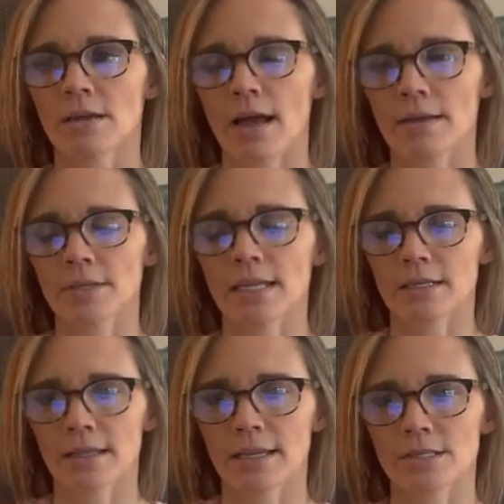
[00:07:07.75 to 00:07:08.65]
I'm getting
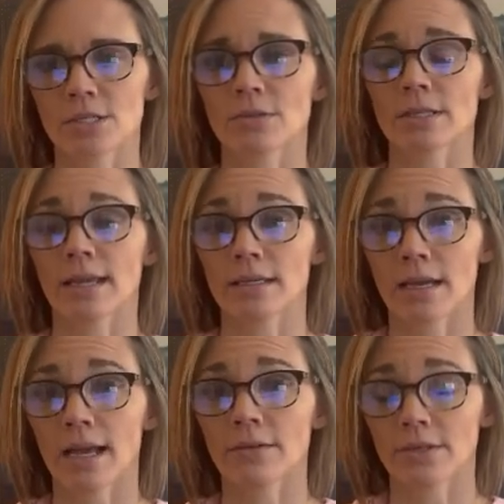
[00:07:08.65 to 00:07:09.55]
clients who are like,
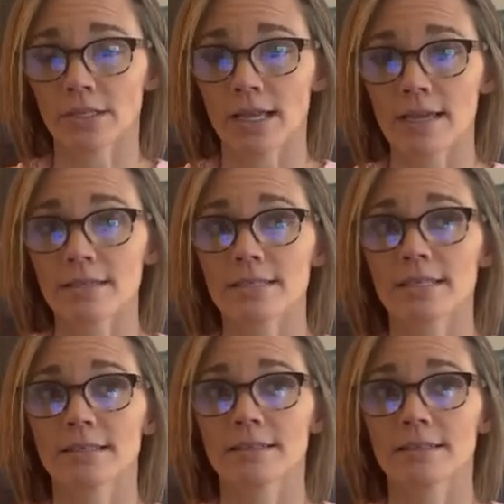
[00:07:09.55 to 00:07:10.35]
I realize